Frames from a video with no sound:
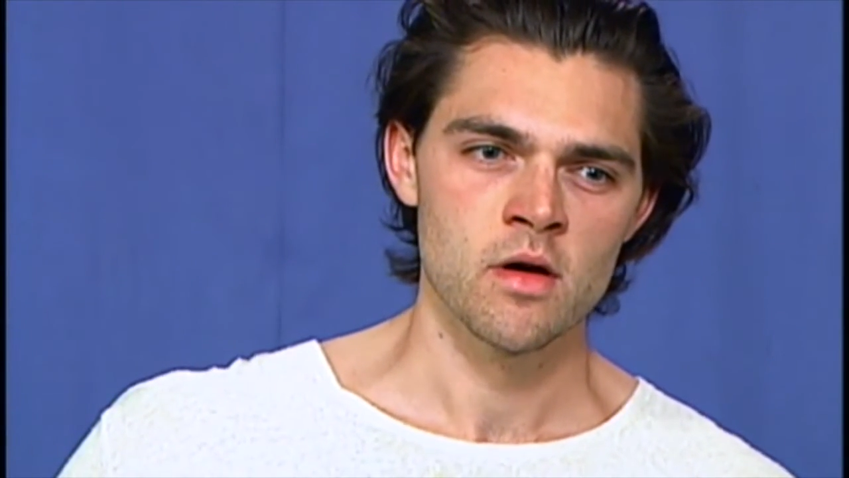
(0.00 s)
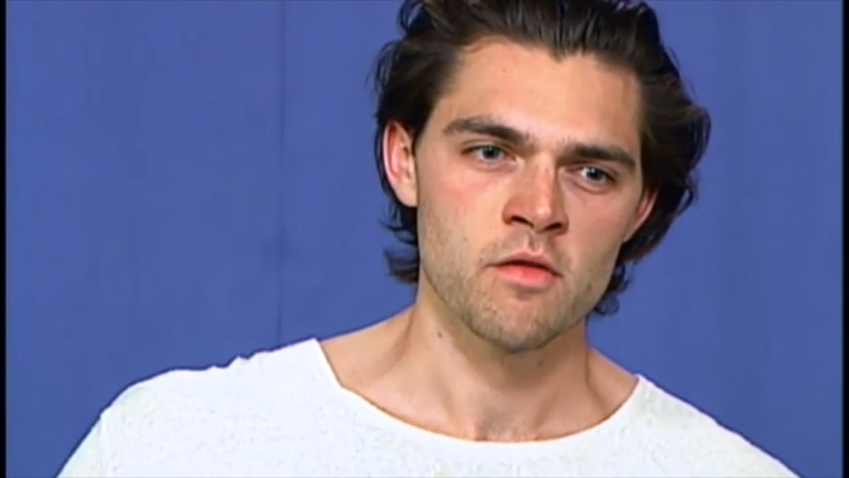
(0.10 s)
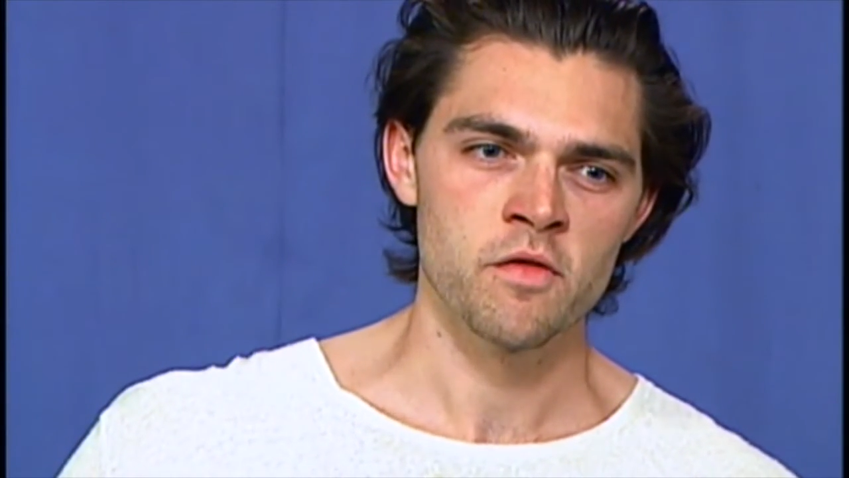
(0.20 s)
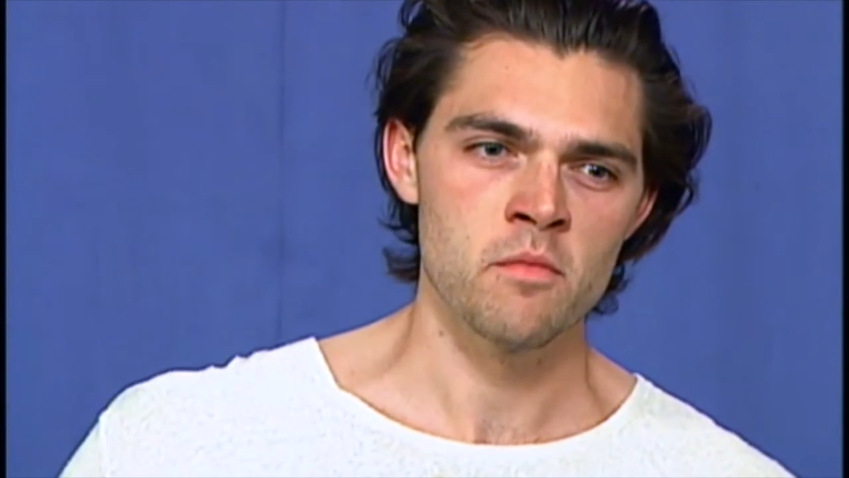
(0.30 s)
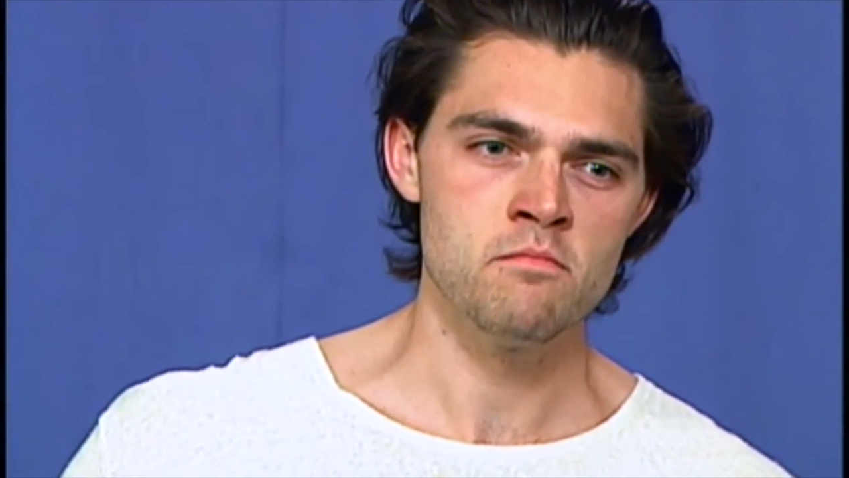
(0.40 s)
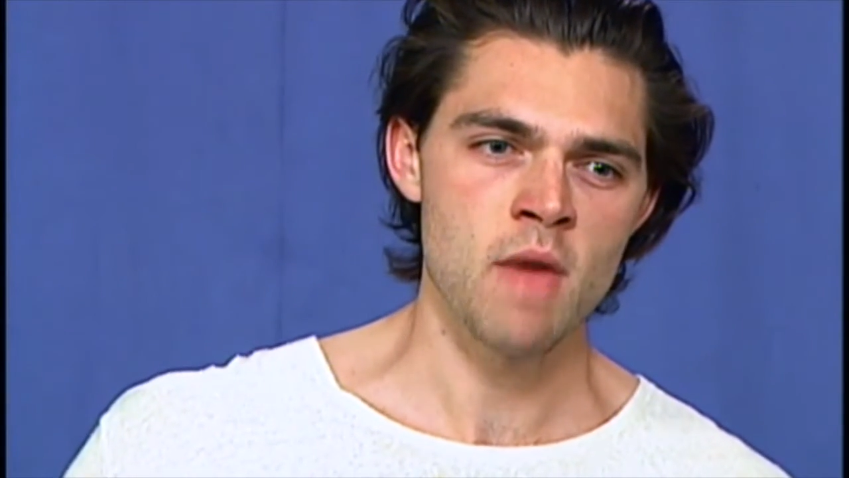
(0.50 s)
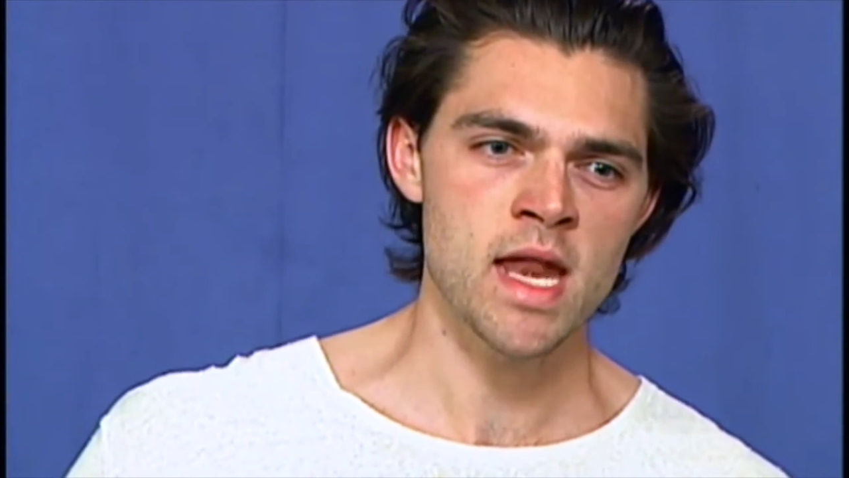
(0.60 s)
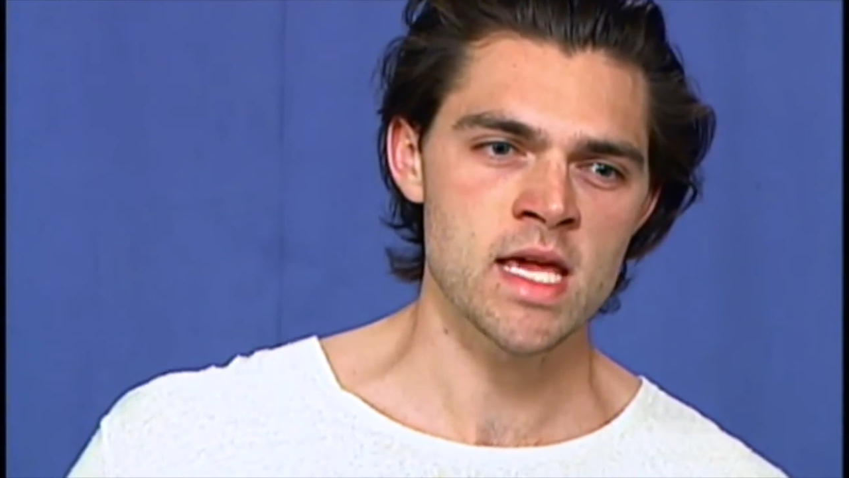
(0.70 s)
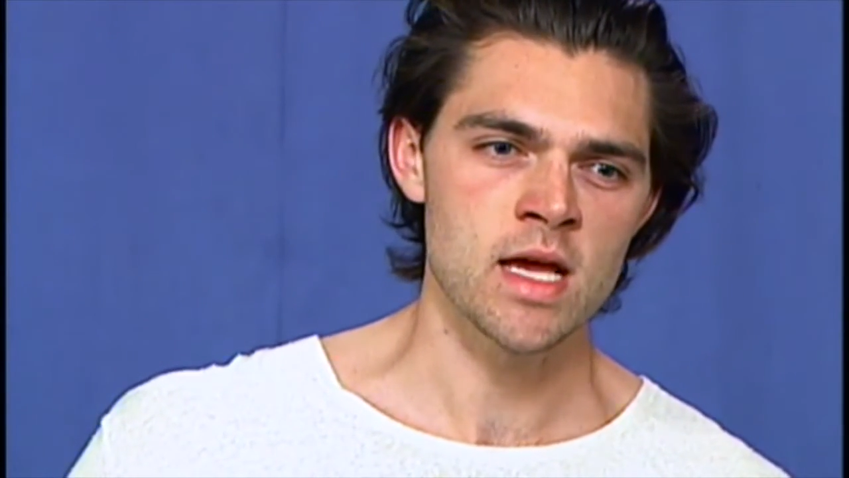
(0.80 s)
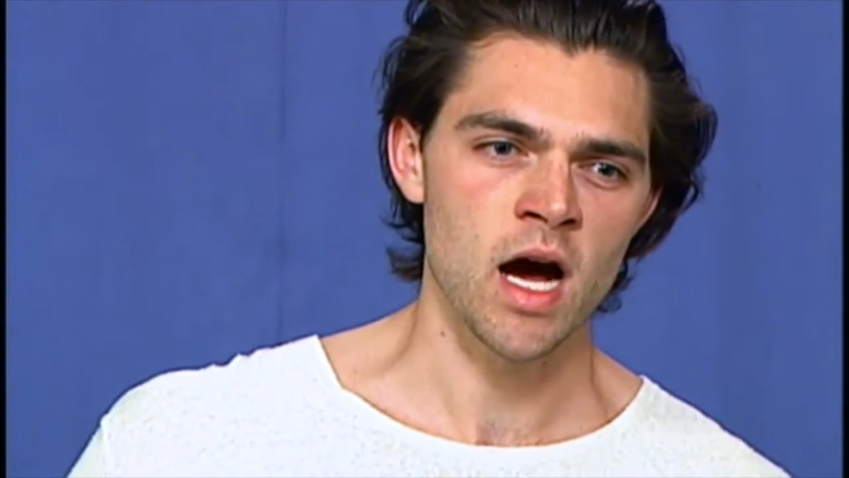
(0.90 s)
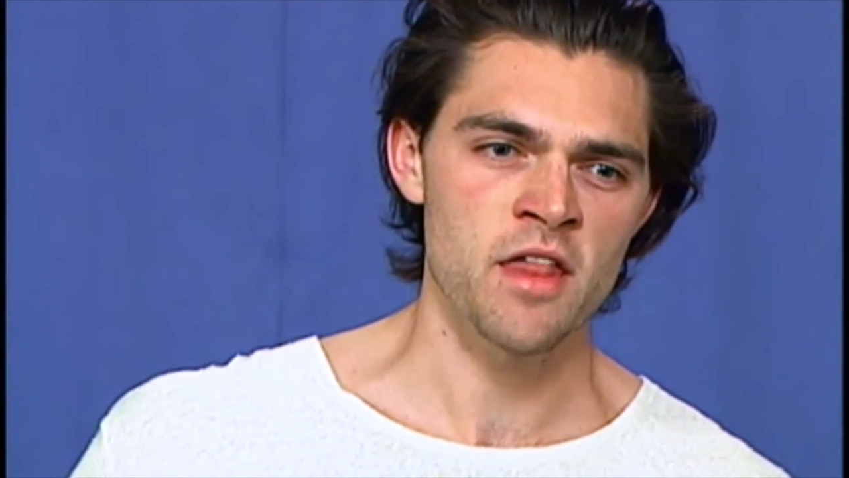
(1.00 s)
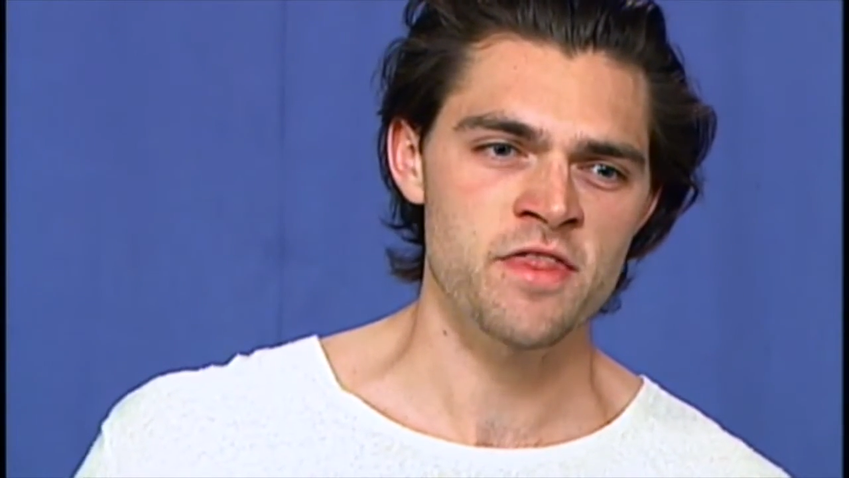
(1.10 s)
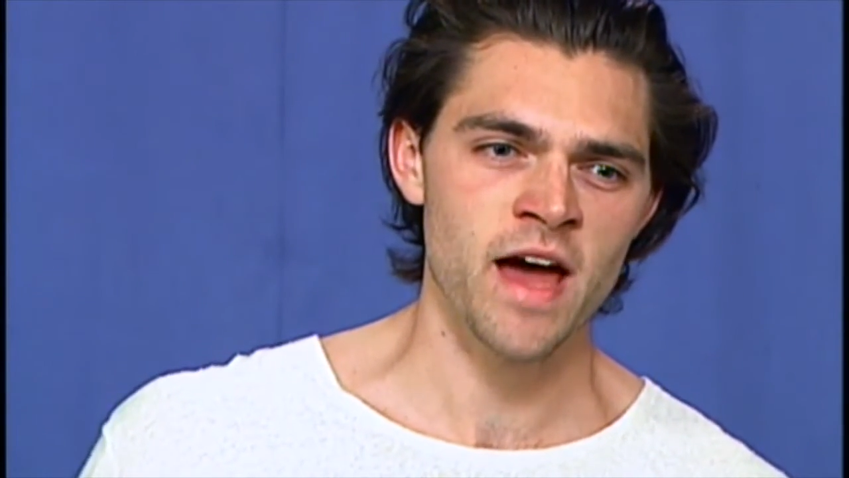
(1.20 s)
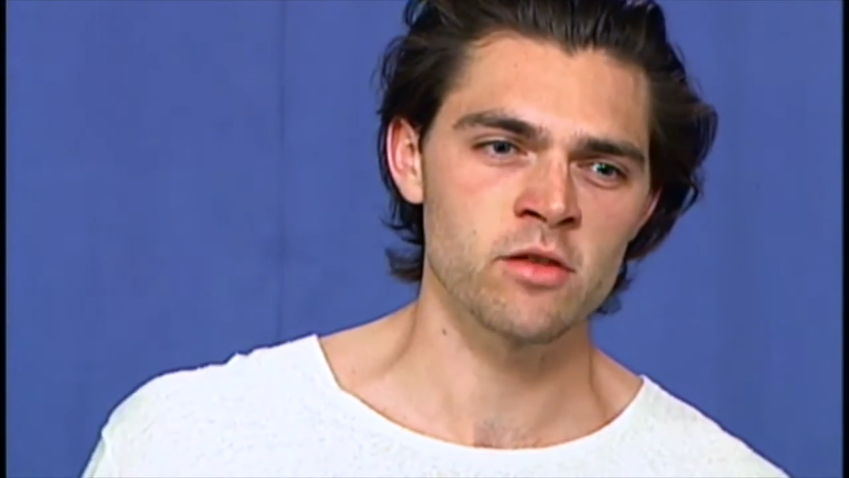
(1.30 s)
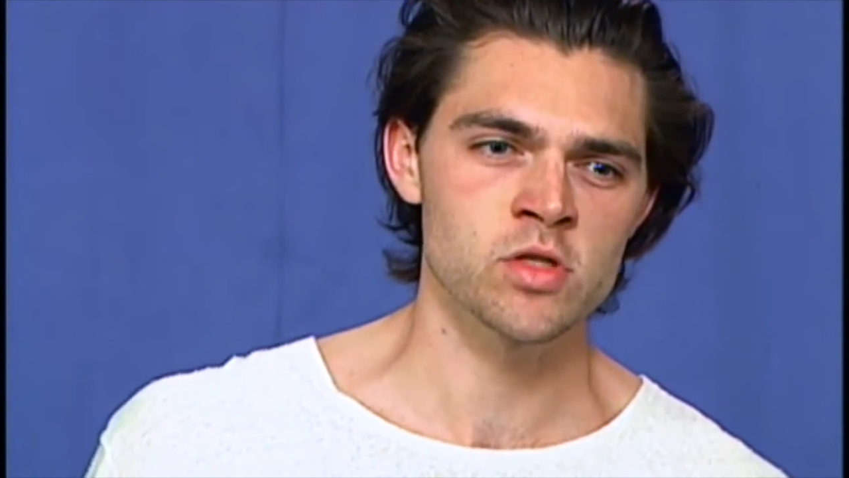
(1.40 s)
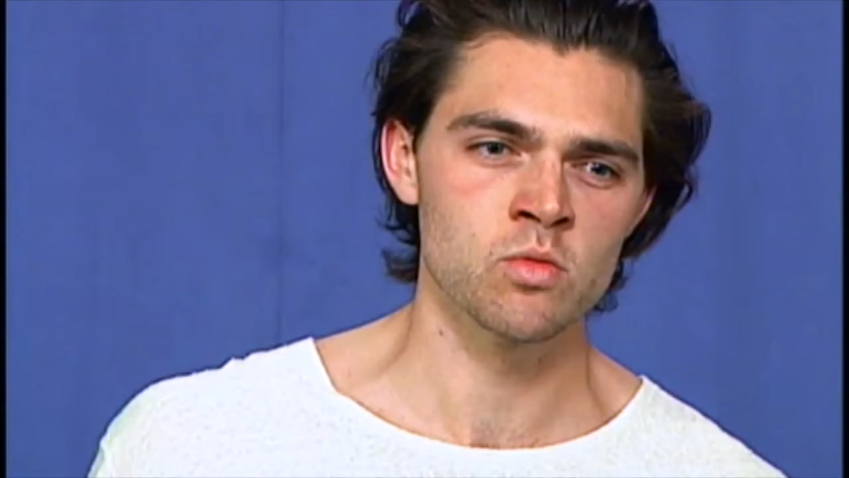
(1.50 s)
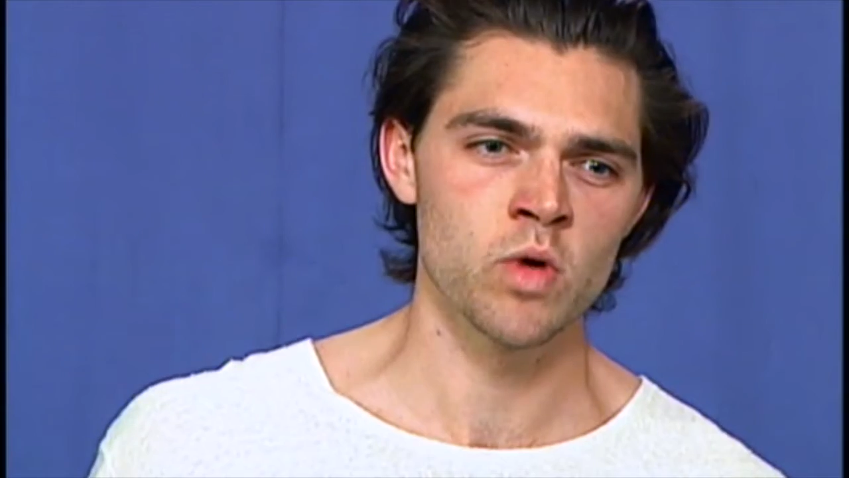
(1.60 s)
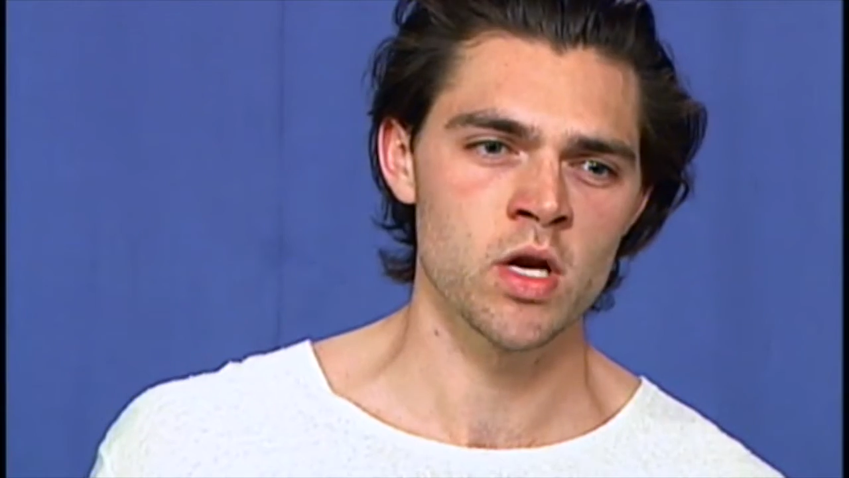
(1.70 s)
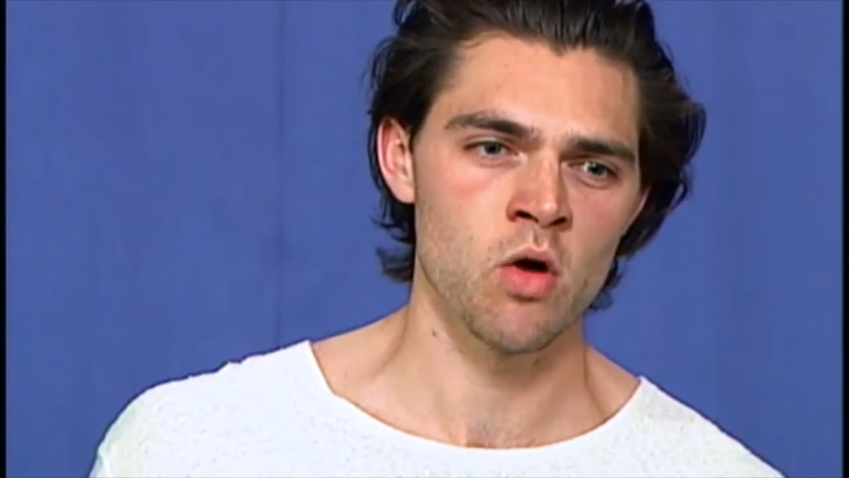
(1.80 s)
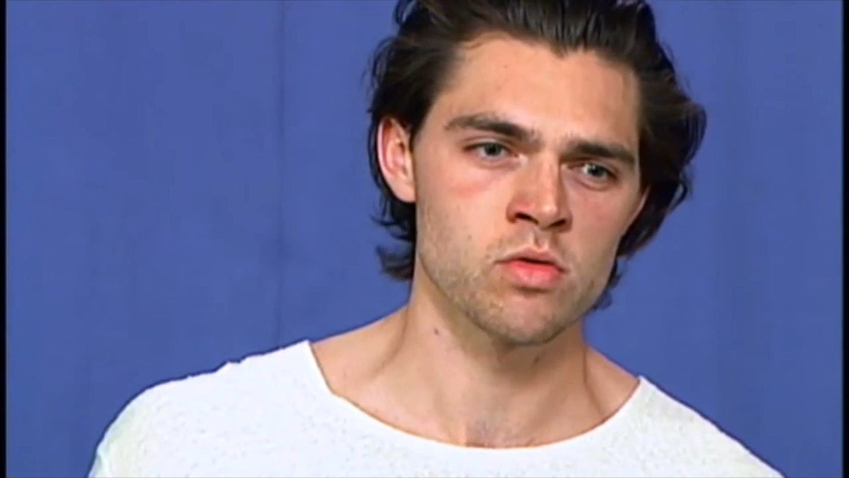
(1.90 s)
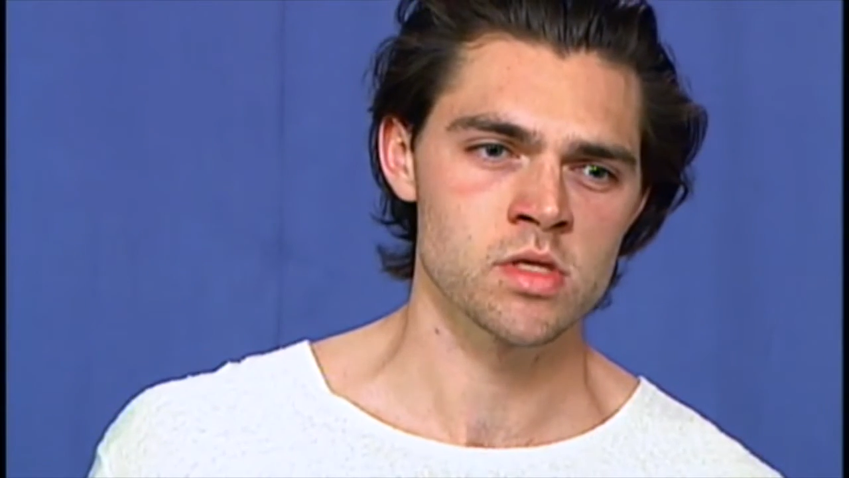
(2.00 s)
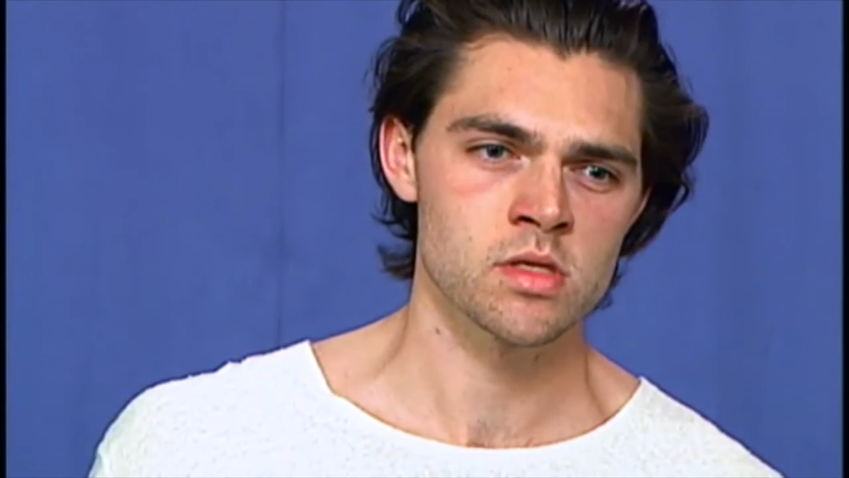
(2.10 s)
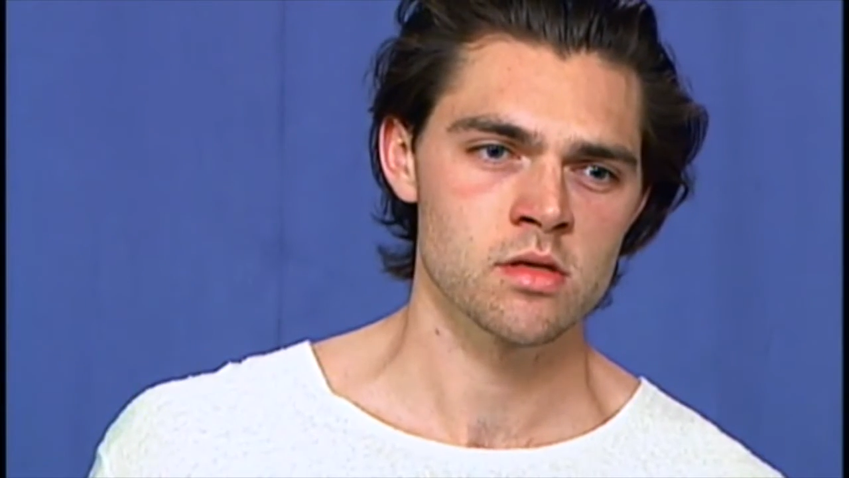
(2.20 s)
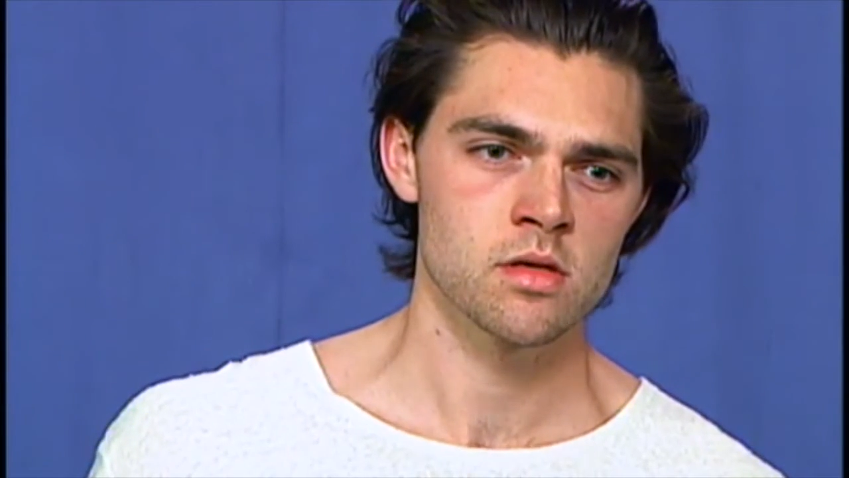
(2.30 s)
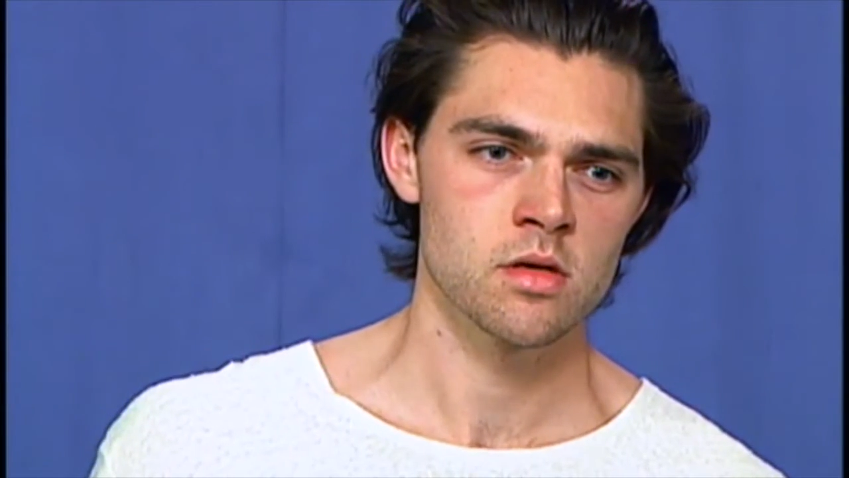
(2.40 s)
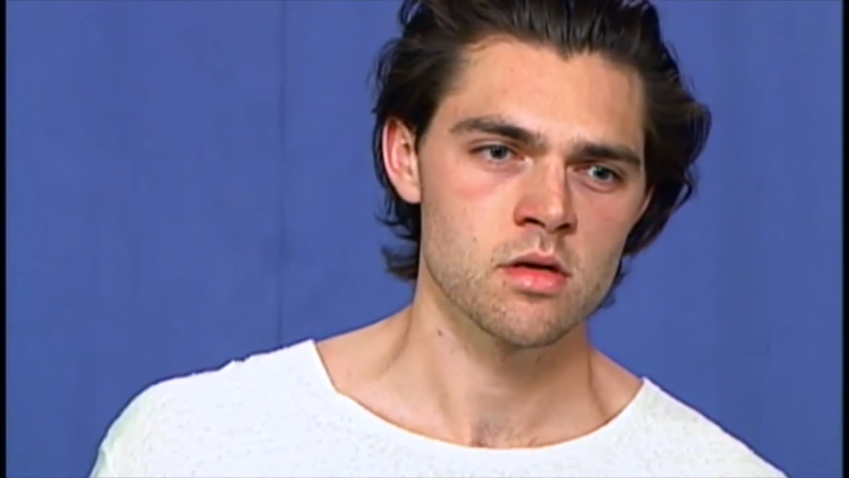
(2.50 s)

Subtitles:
For many a thousand widows